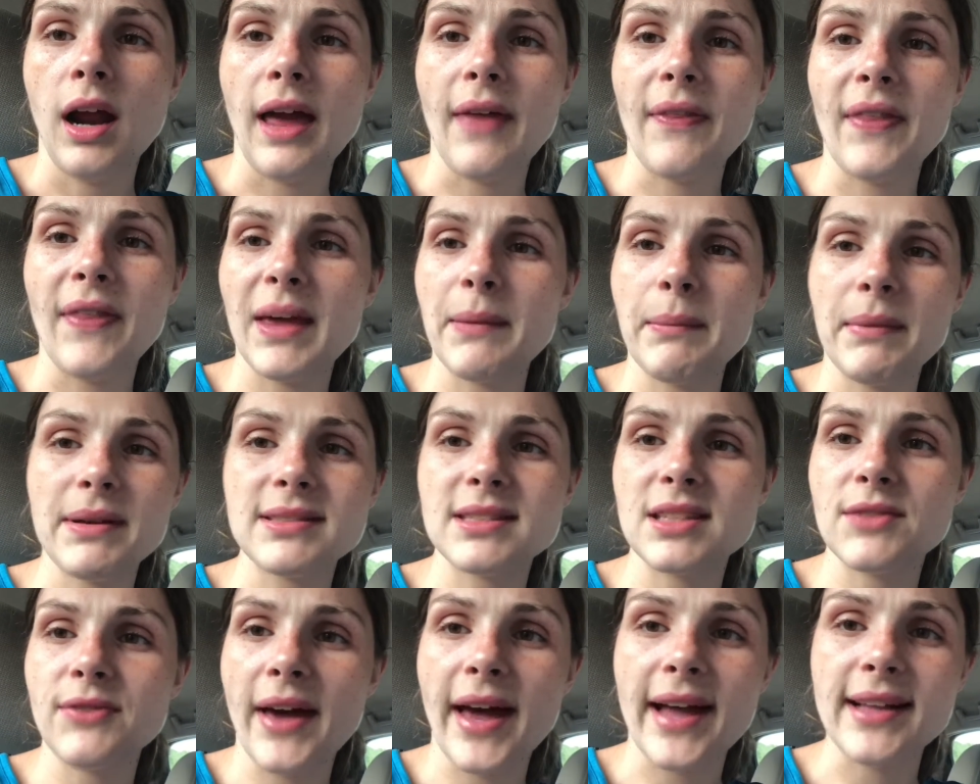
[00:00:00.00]
I think it
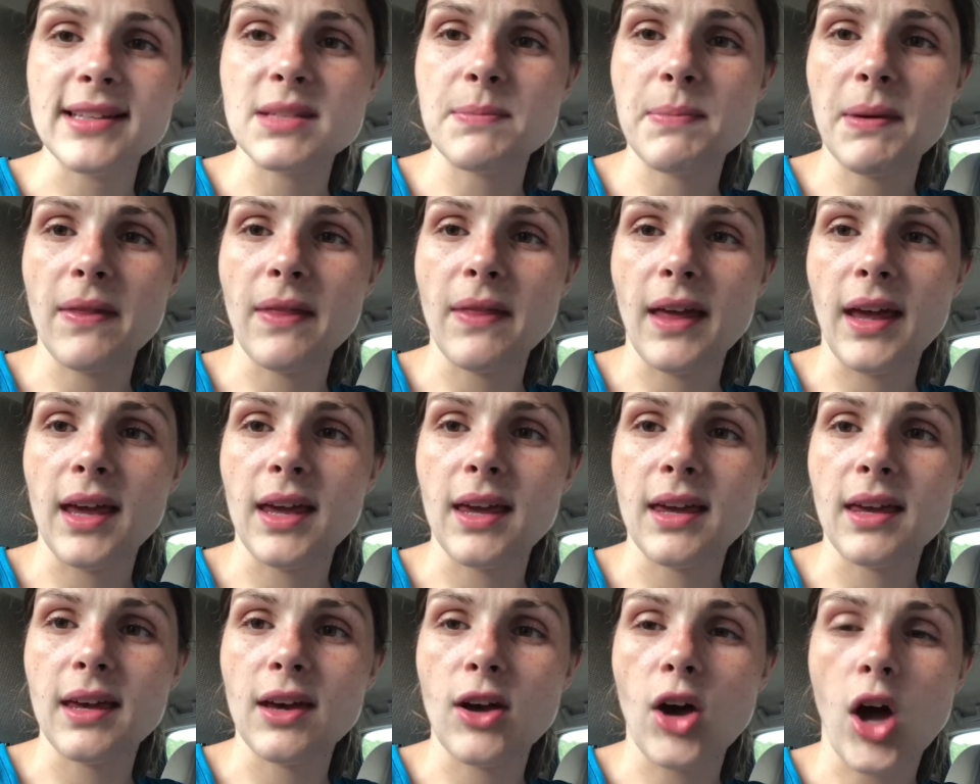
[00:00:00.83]
must have had to been
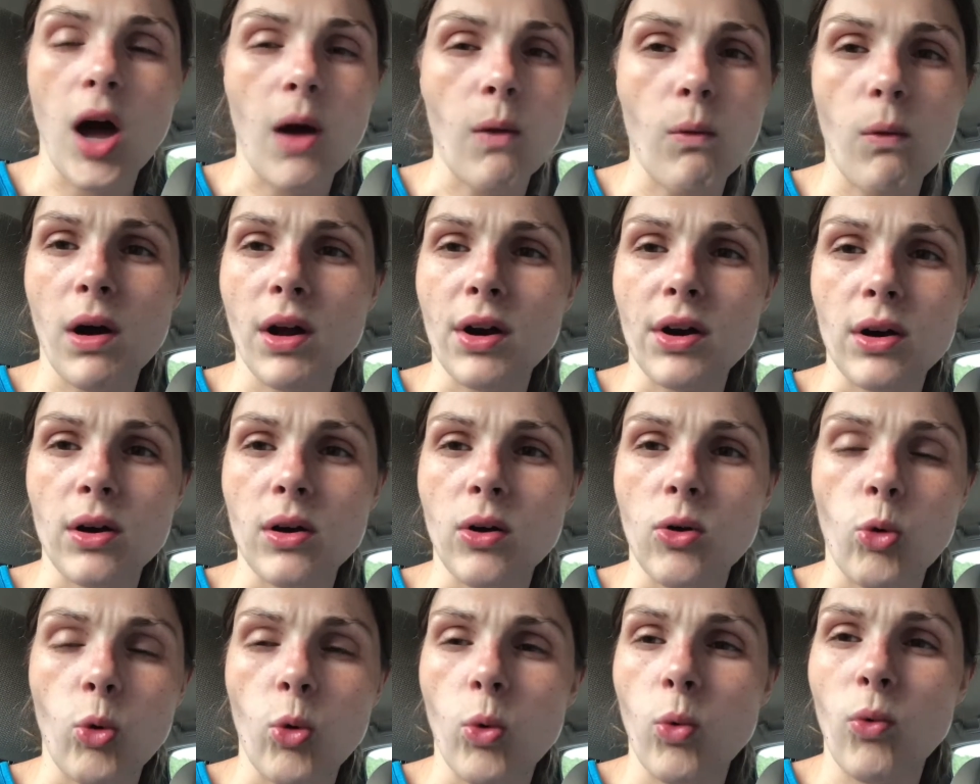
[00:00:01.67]
like hot
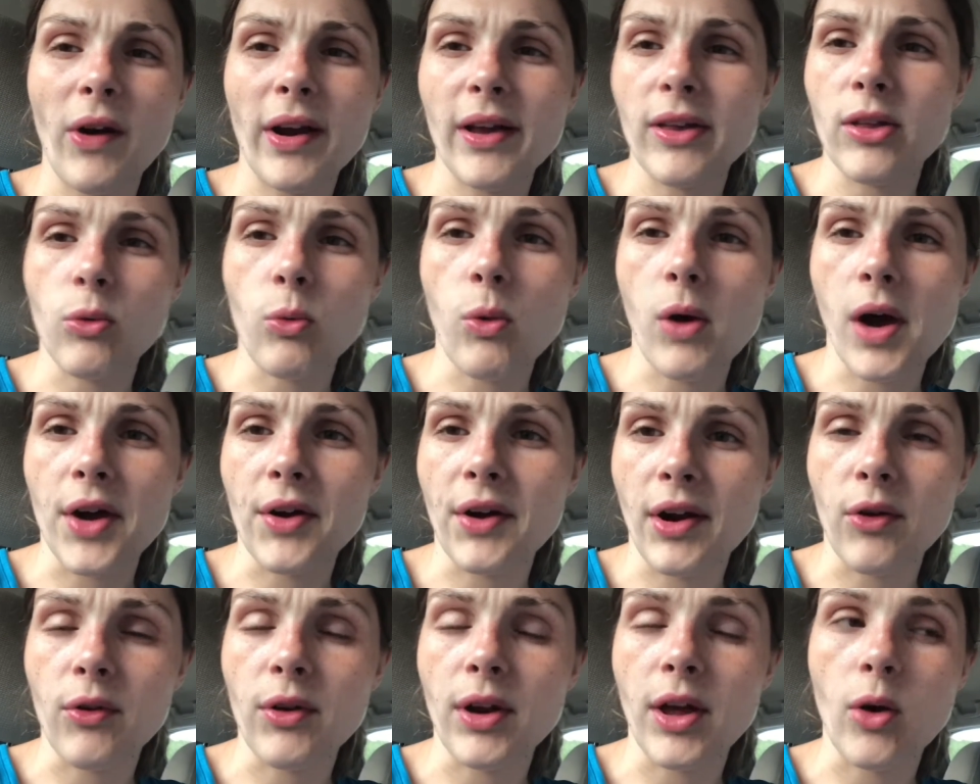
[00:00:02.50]
water or regular water,
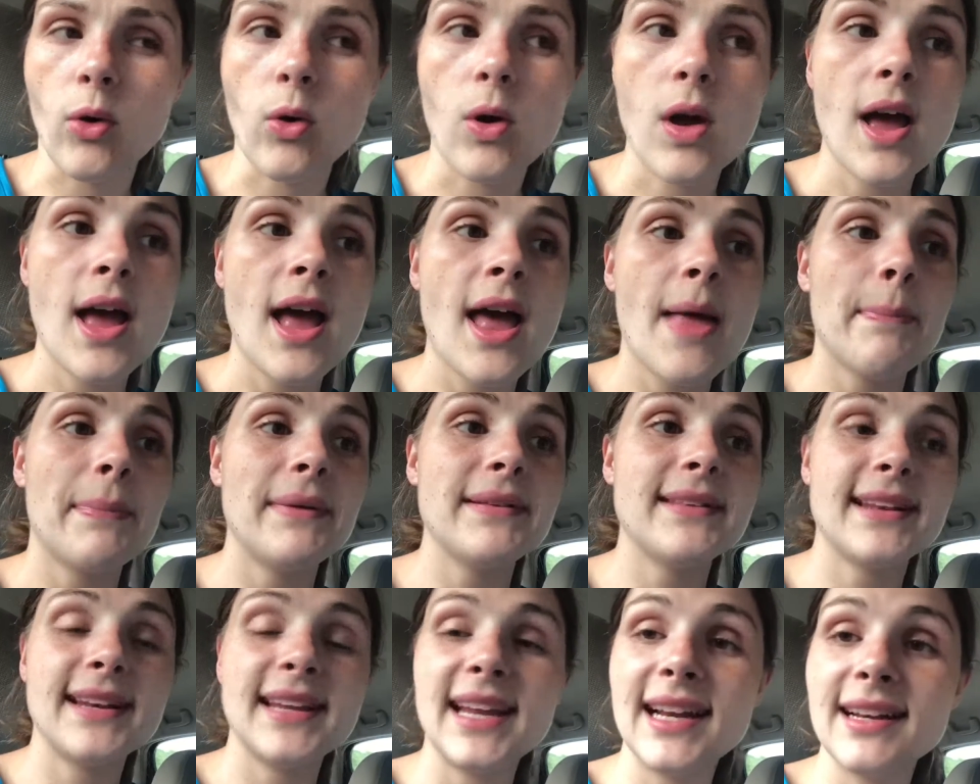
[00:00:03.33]
I don't know.
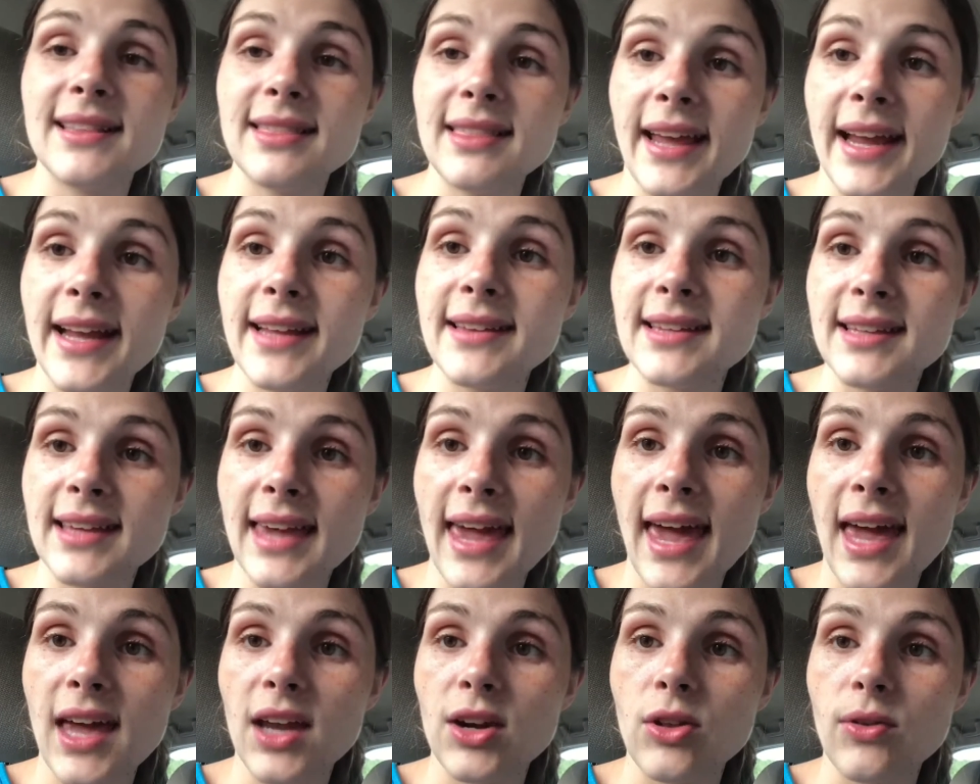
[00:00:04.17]
But then he'd light the
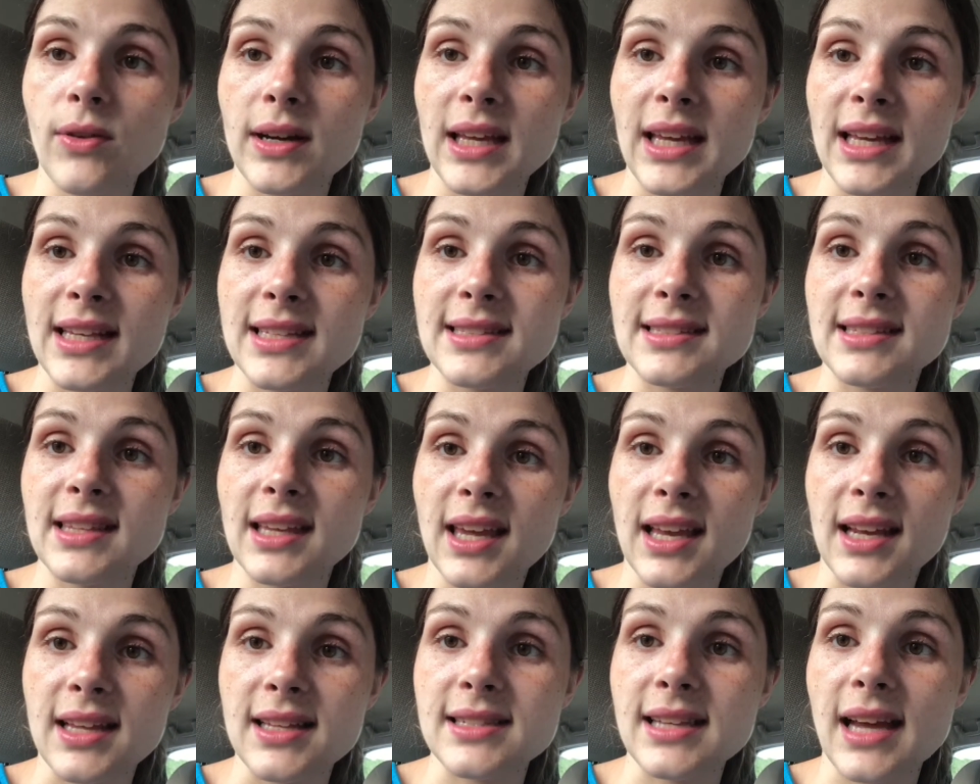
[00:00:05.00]
candle and he'd
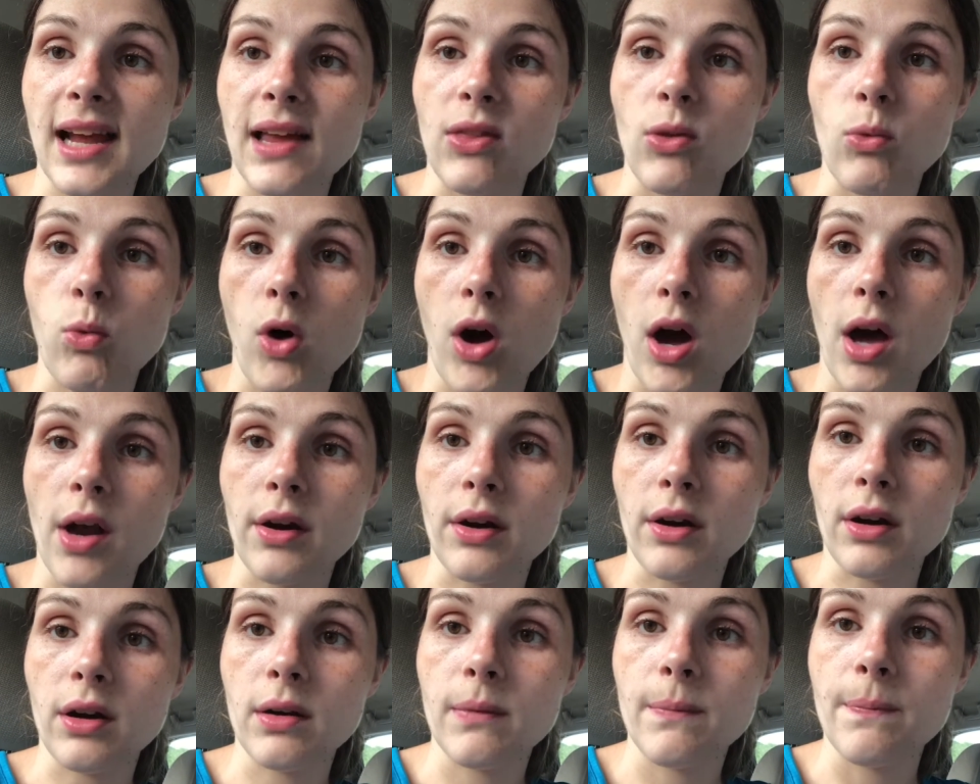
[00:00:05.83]
stick it inside the
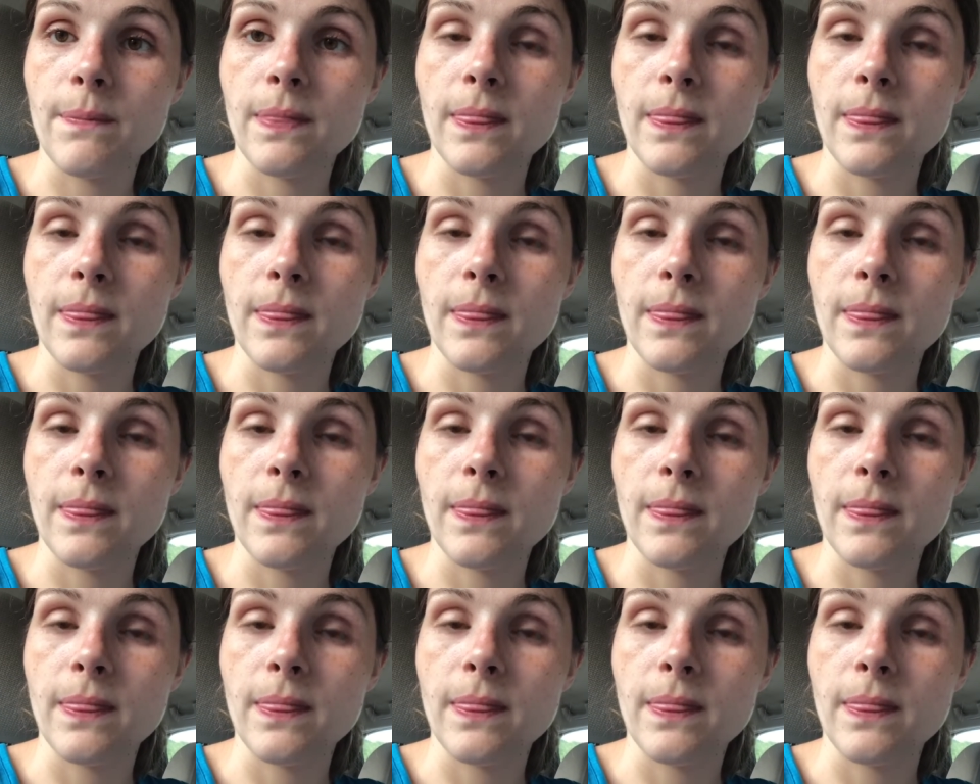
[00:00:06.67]
water.